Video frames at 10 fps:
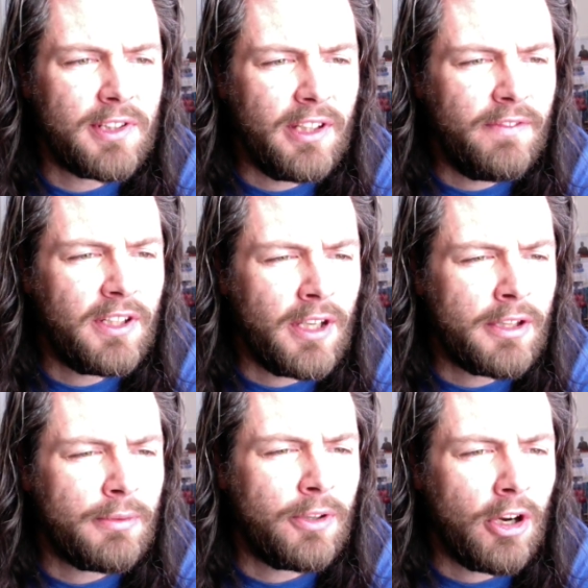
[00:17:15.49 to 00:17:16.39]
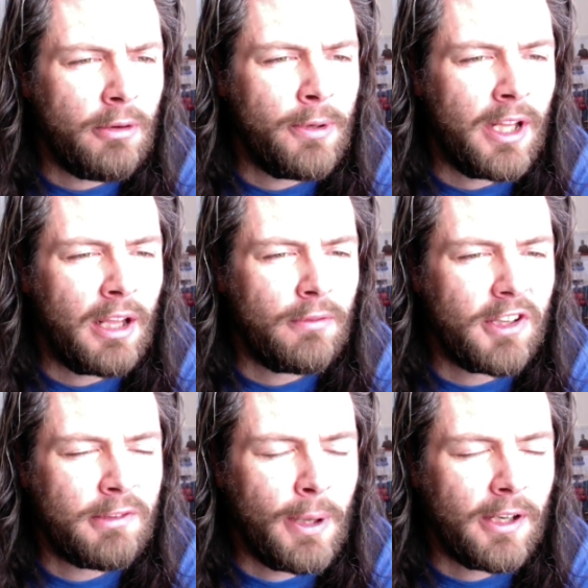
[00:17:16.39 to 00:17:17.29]
live together in harmony and
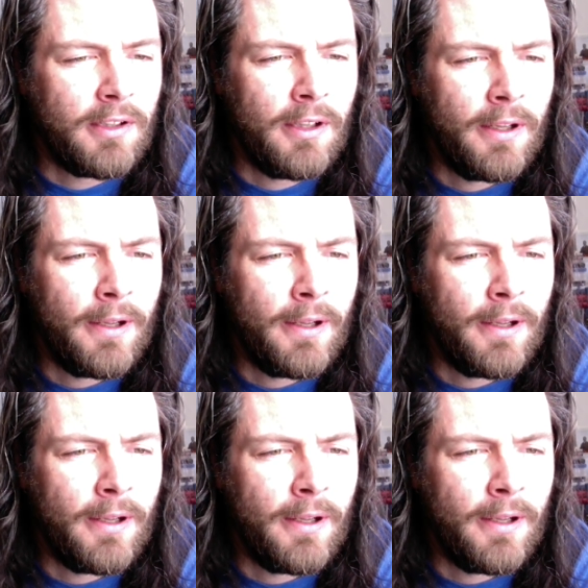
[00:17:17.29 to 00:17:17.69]
respect.